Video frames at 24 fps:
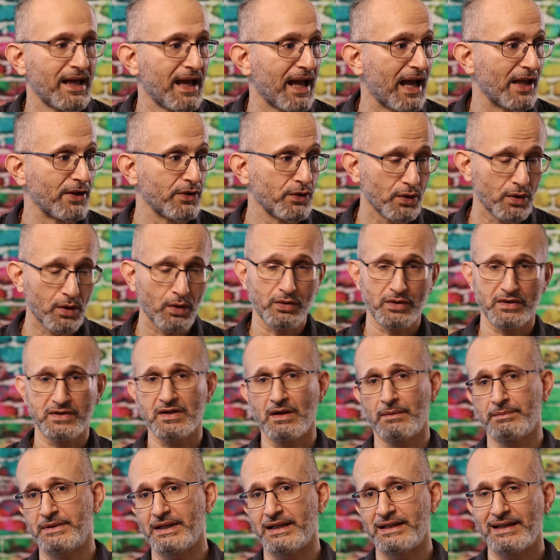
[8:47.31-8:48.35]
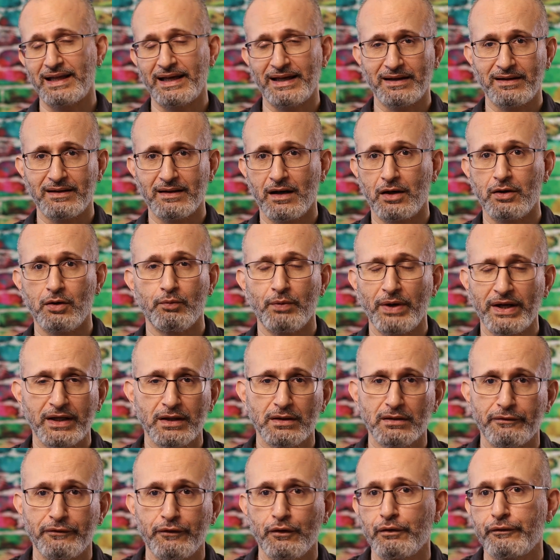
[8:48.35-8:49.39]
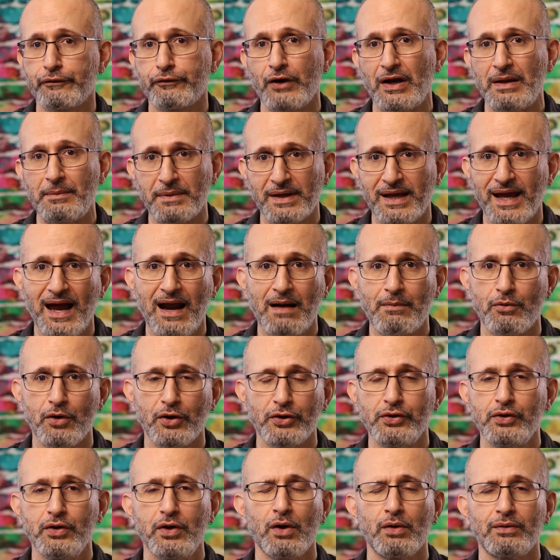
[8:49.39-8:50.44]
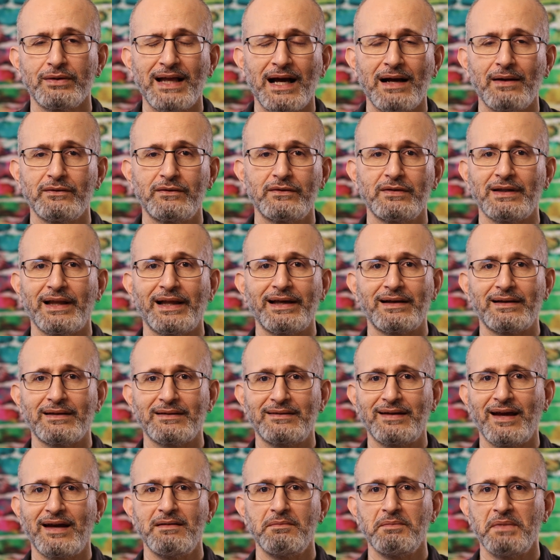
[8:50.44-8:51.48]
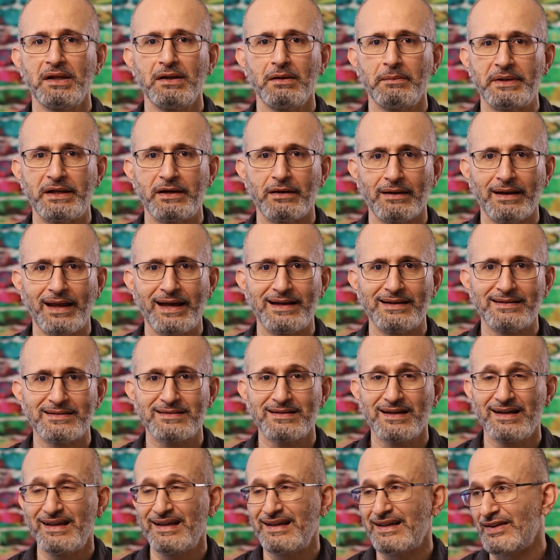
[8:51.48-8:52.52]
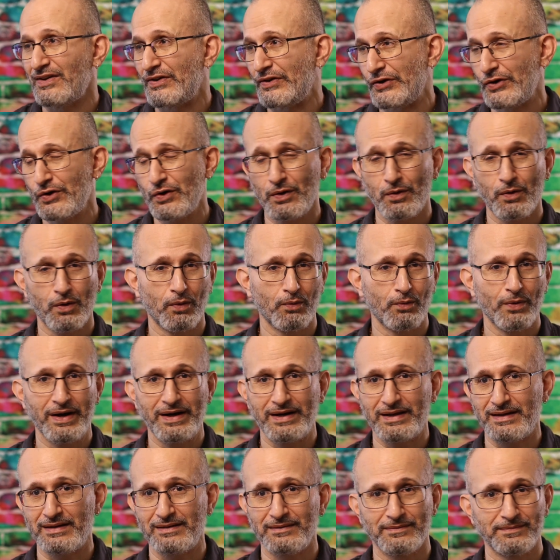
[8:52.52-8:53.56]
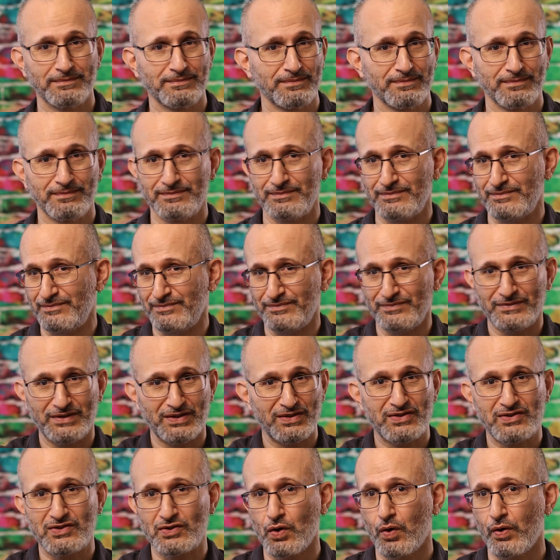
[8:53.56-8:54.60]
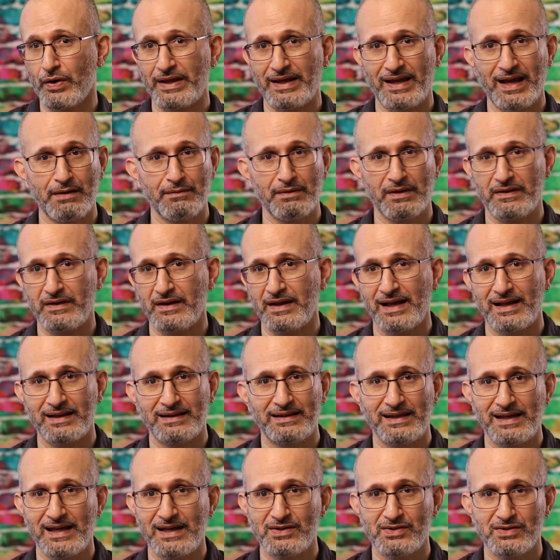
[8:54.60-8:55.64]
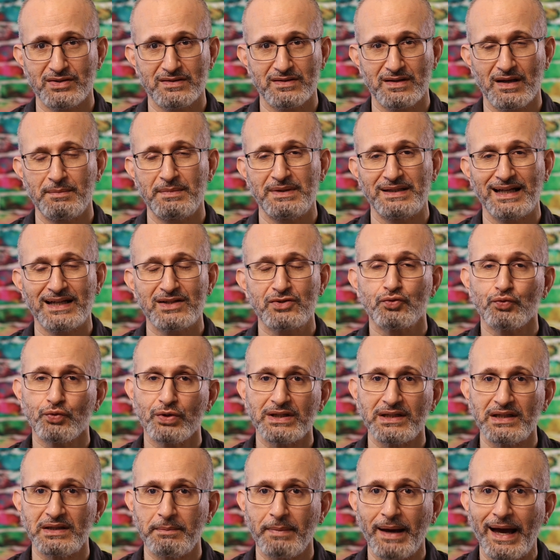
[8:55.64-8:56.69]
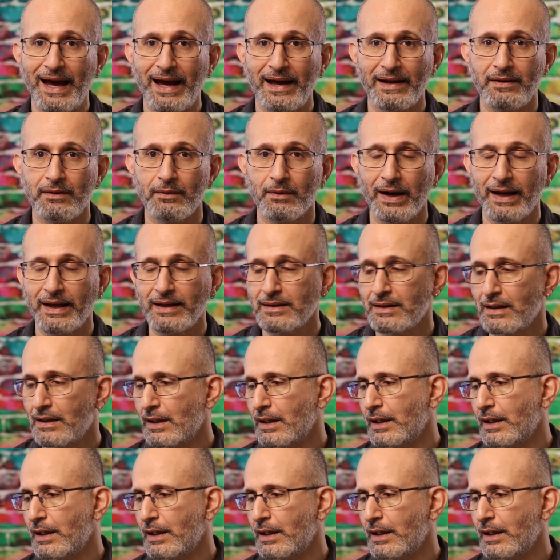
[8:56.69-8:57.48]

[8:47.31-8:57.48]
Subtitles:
And you go to something like on a regular full frame camera, you go down to like a 10 millimeter lens, you're already distorting everything at the edges. I mean, that's really bad, right?